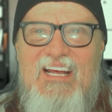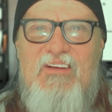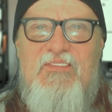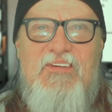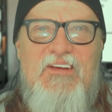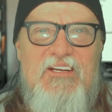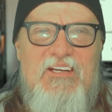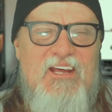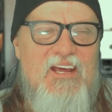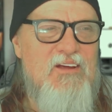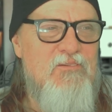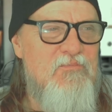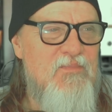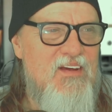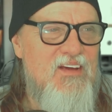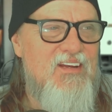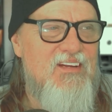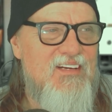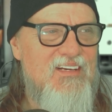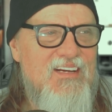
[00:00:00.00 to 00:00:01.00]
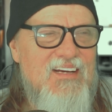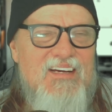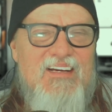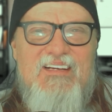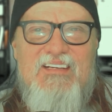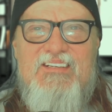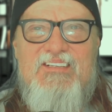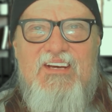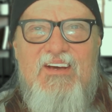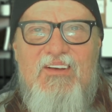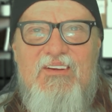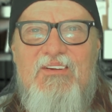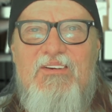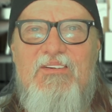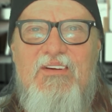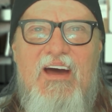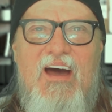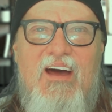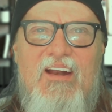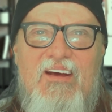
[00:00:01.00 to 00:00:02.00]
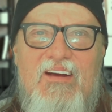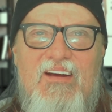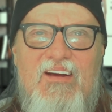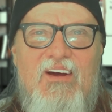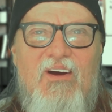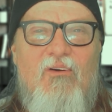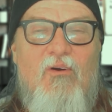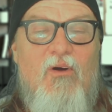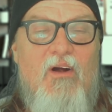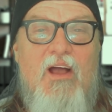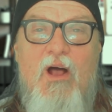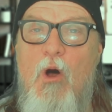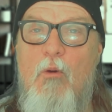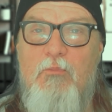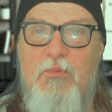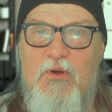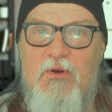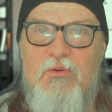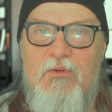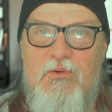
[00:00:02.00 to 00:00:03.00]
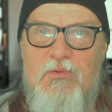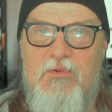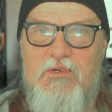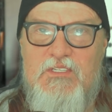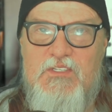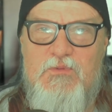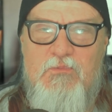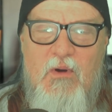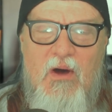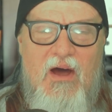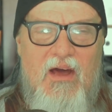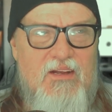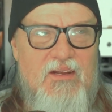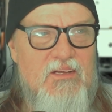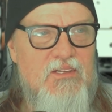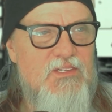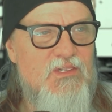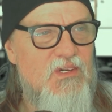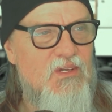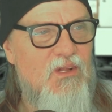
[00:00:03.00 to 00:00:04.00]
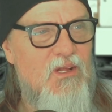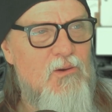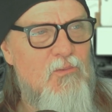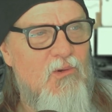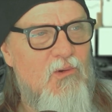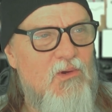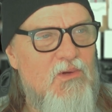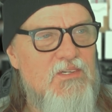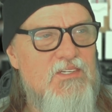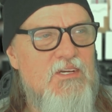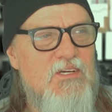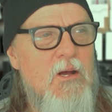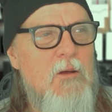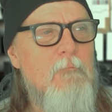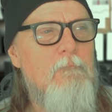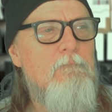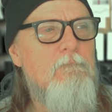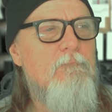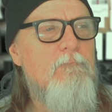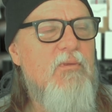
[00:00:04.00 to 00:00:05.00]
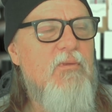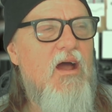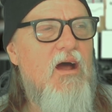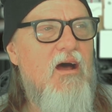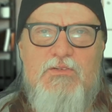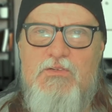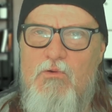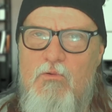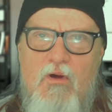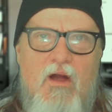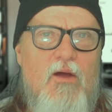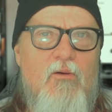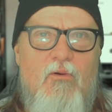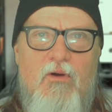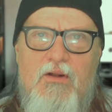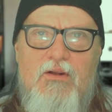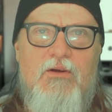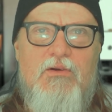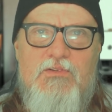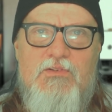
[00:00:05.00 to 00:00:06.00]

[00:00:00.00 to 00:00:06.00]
If you need me to tell you how to or help you in responding to liberals, there's a right way